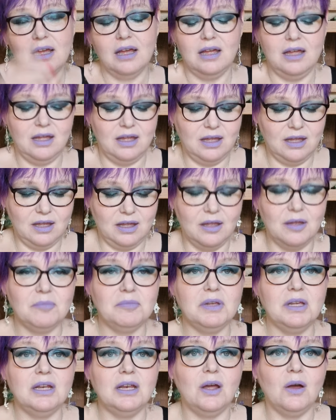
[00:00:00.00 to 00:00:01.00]

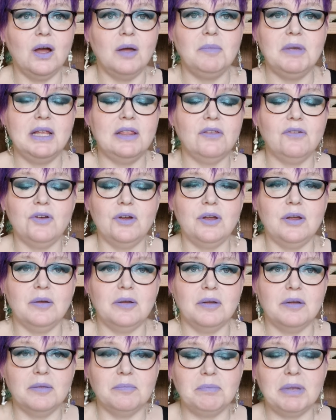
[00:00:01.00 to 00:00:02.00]
You know, I mean, there are
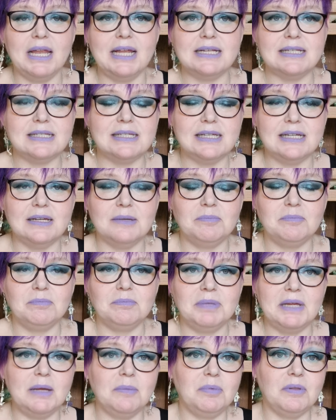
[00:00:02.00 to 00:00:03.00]
plenty of
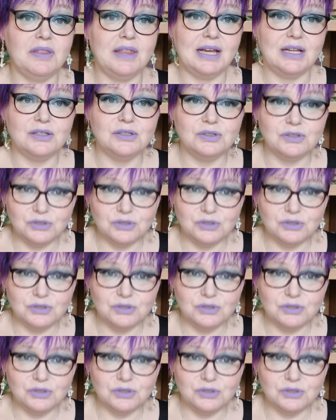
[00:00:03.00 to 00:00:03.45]
people that